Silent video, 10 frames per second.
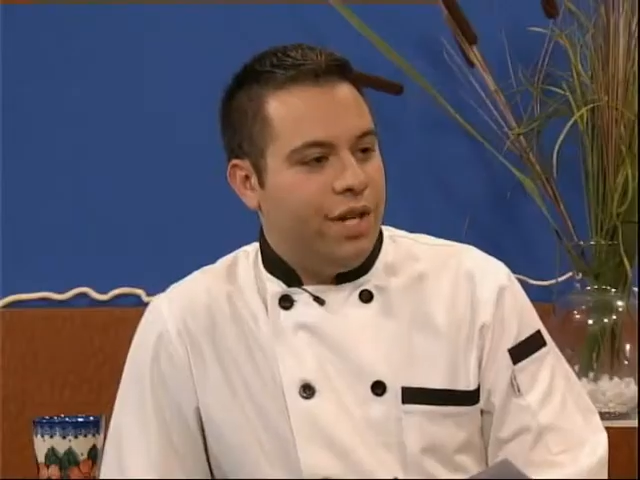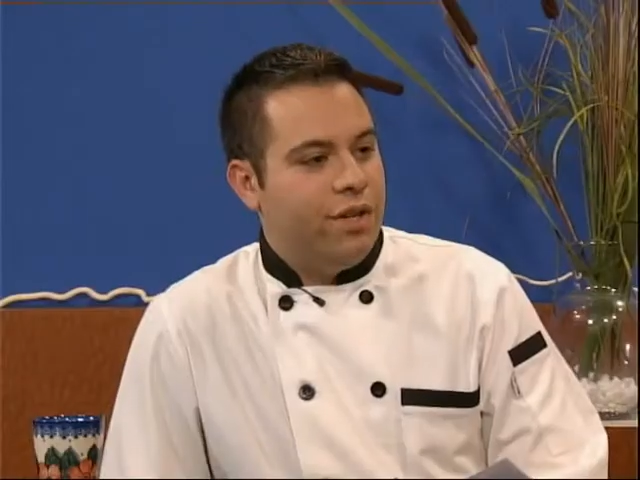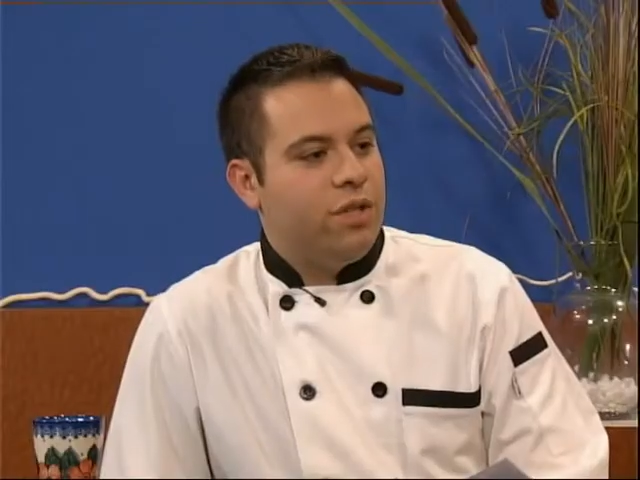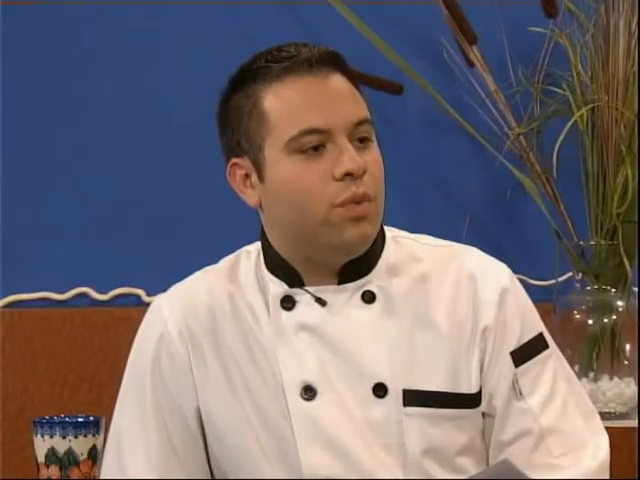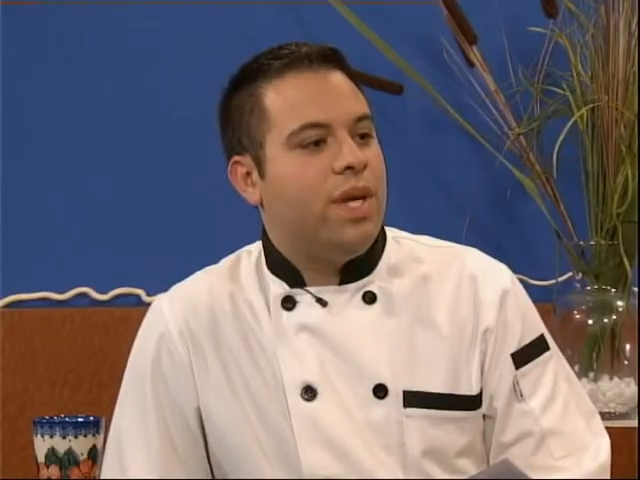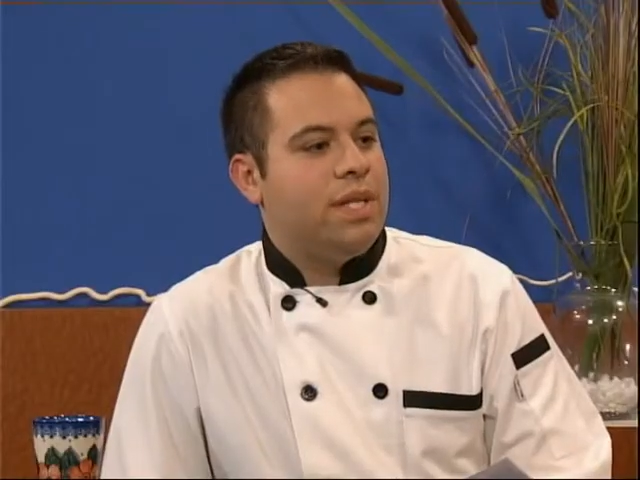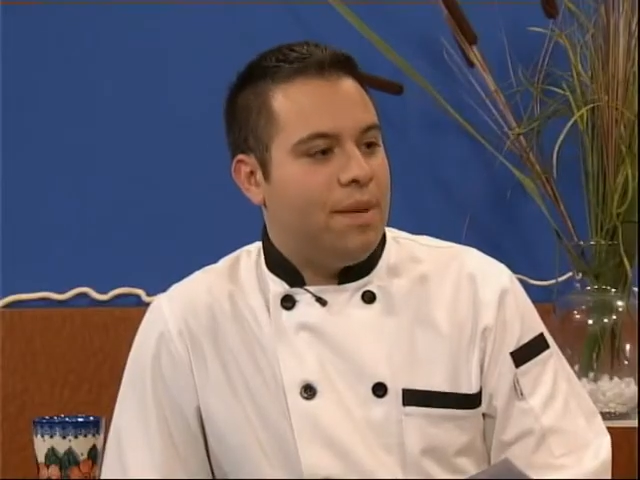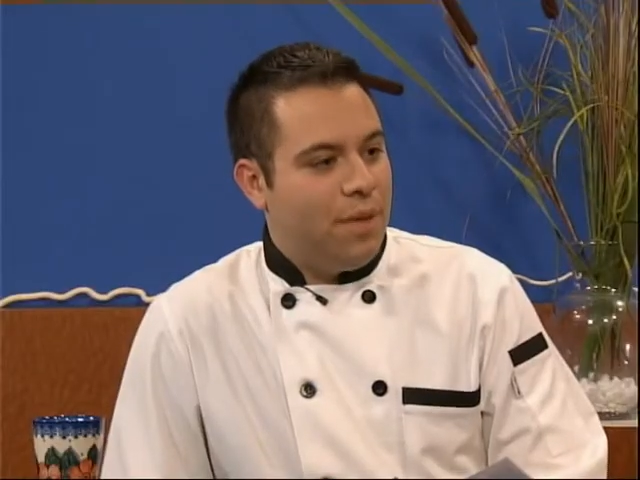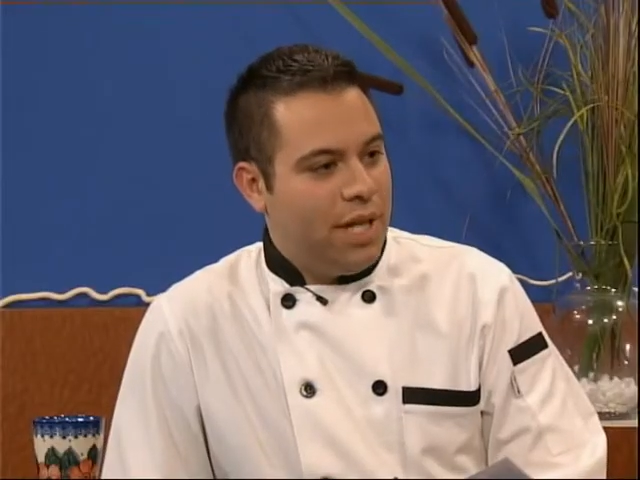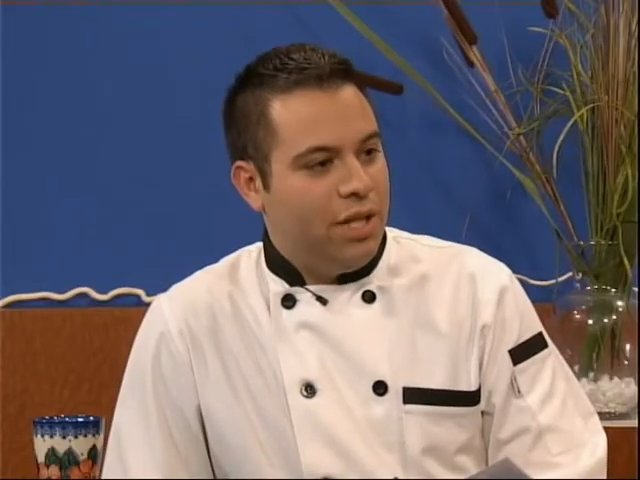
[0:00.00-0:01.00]
tiers, we
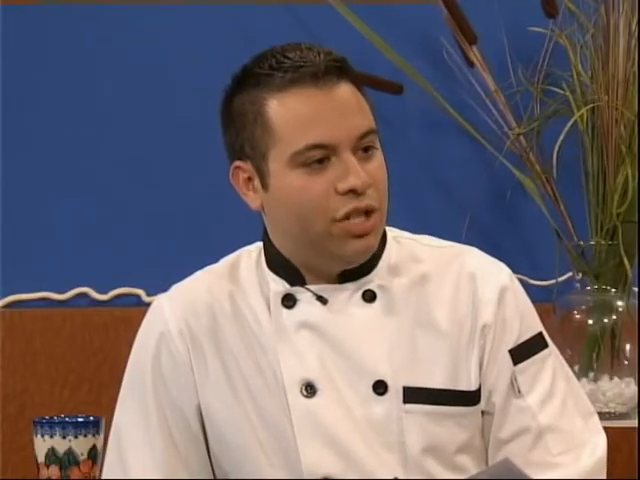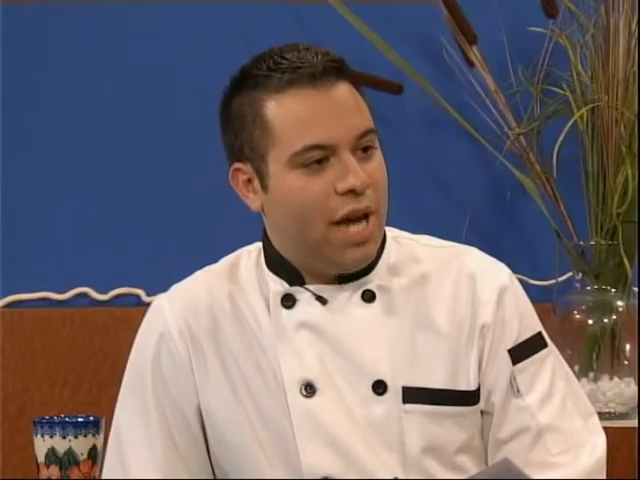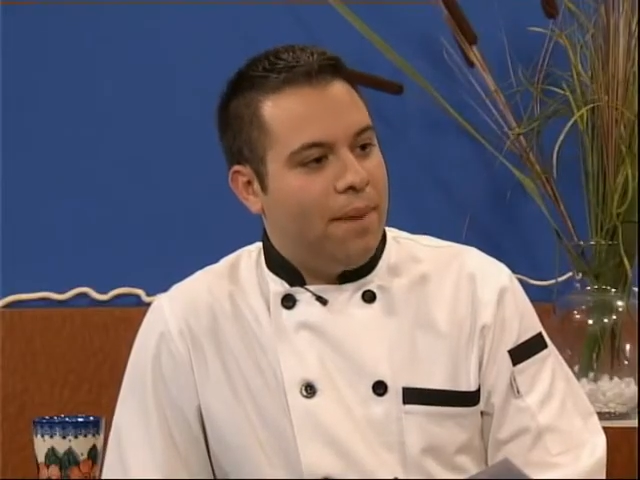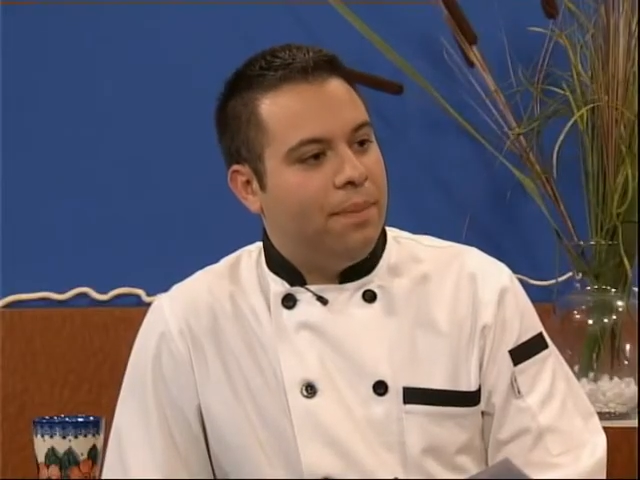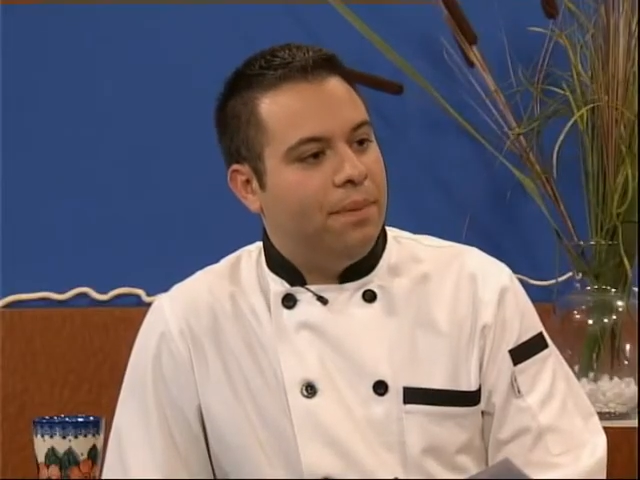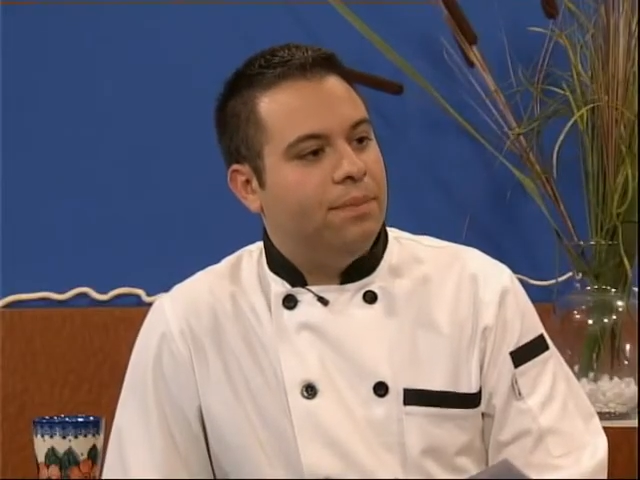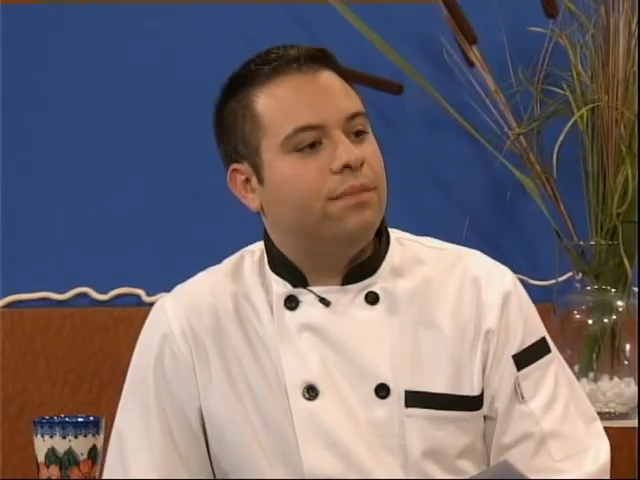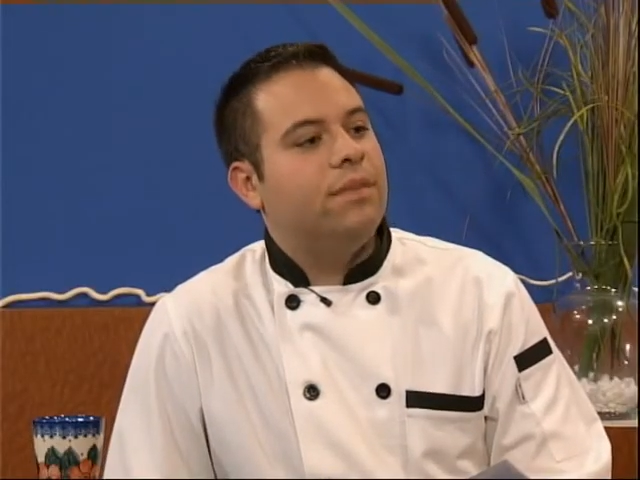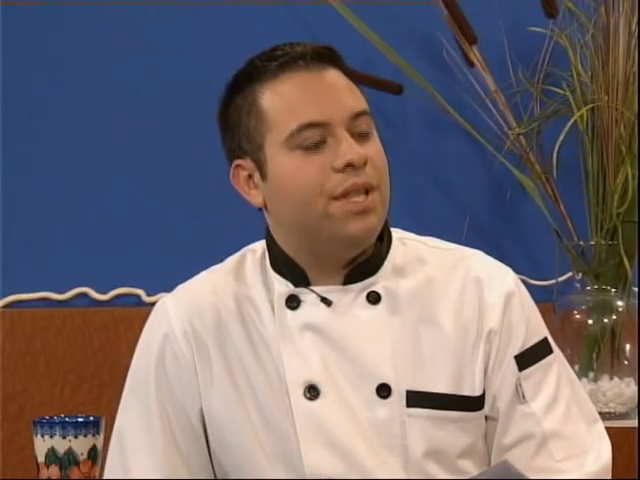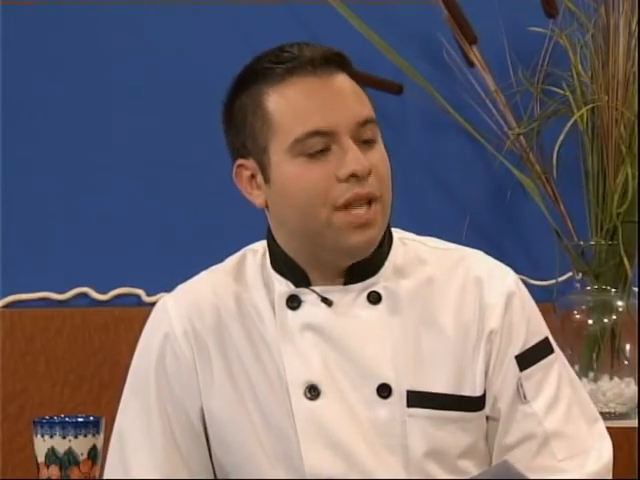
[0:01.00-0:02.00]
assemble at the shop,
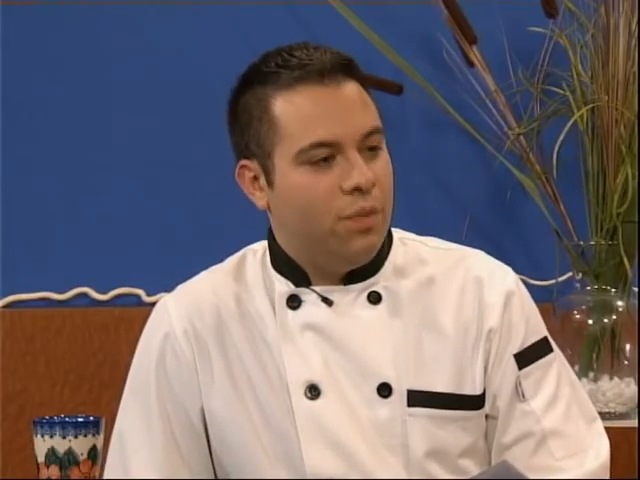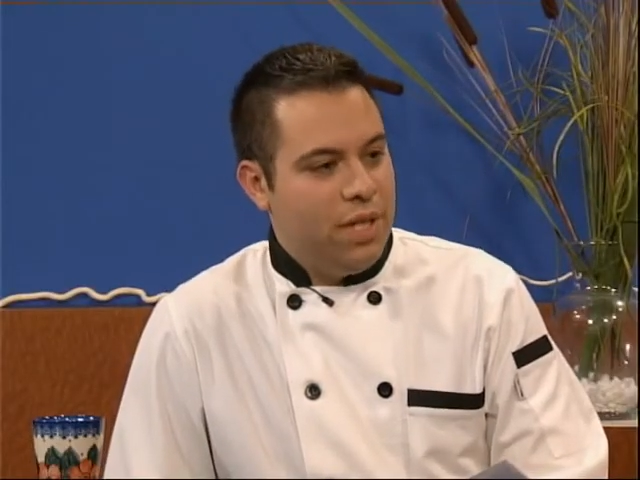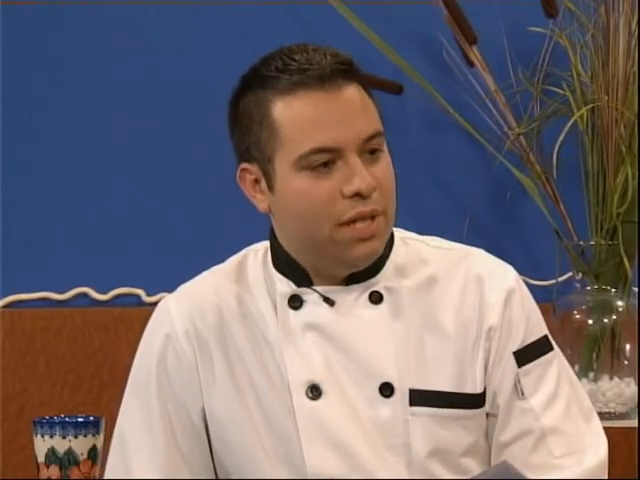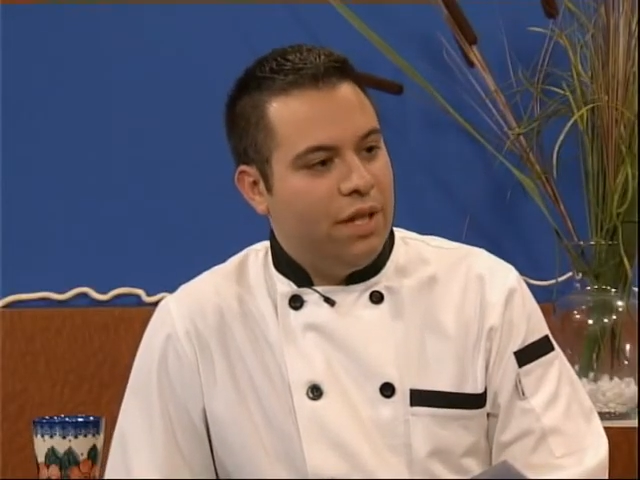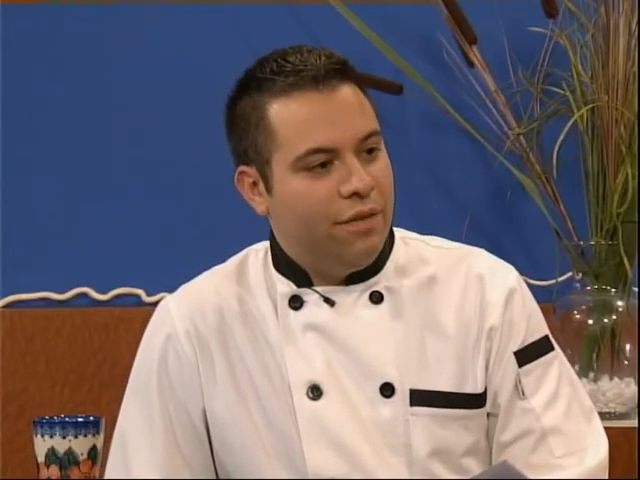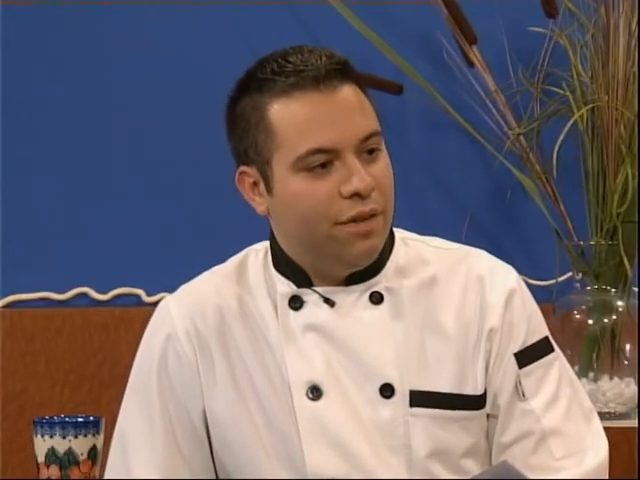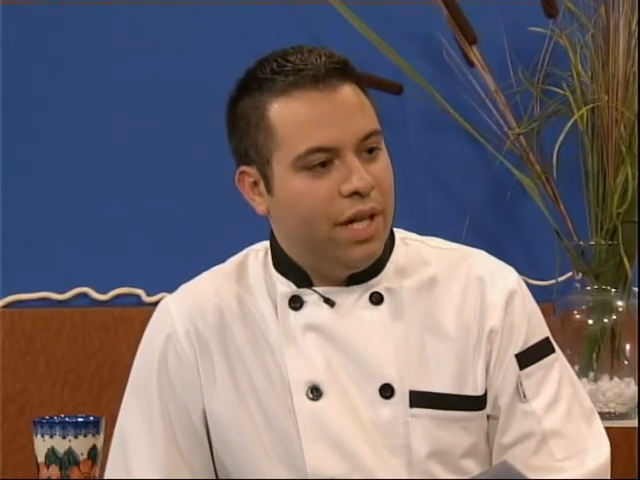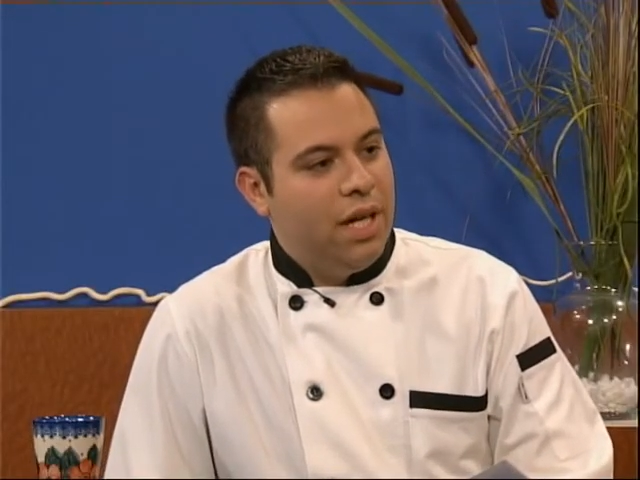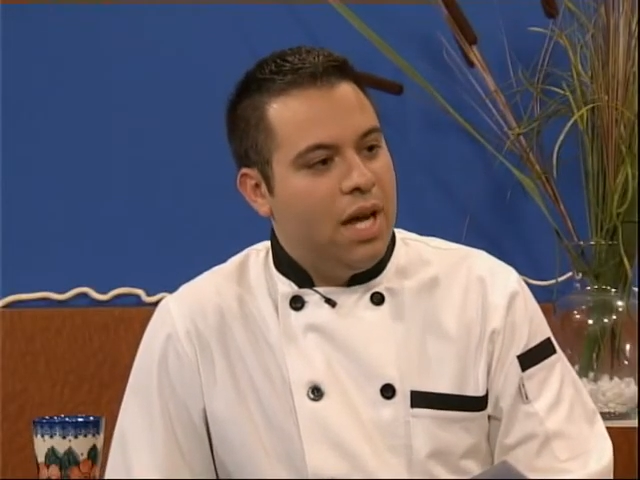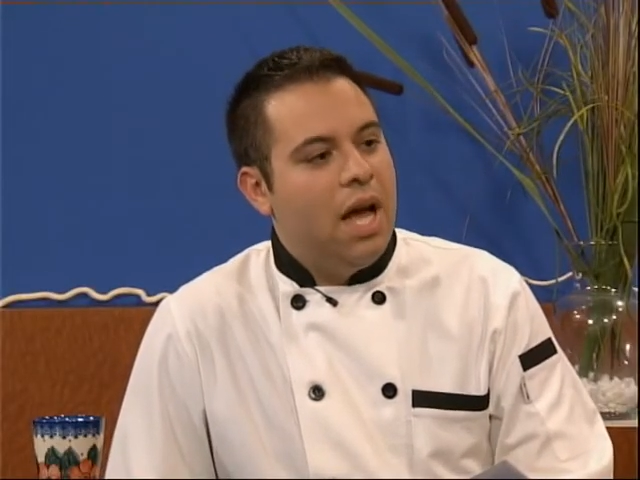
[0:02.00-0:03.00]
and then we deliver
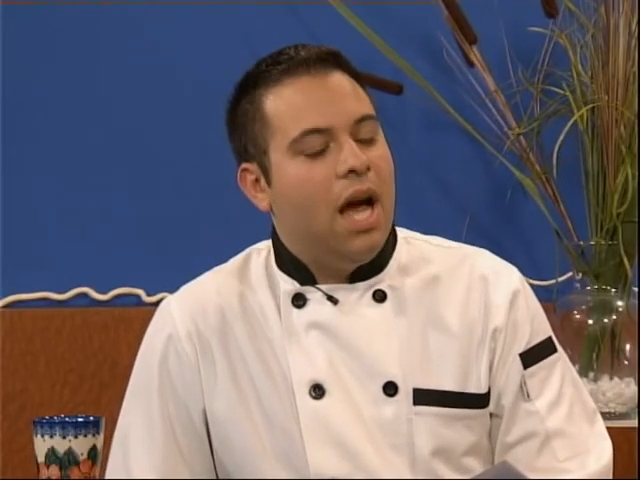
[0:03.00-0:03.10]
it.